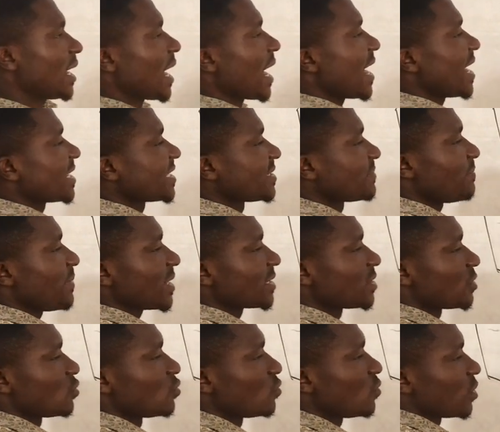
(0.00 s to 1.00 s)
I
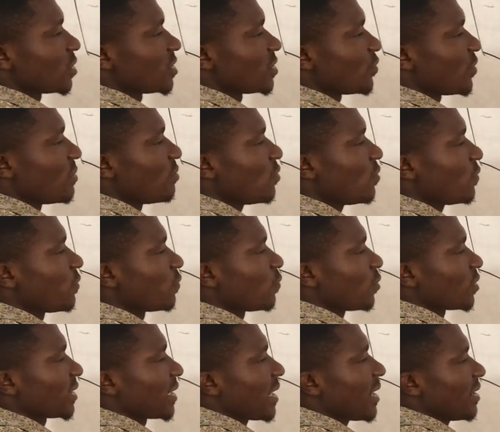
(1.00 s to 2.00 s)
expect to remove
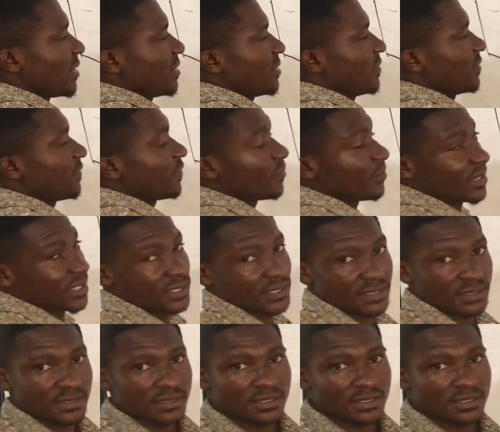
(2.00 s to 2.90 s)
water from it,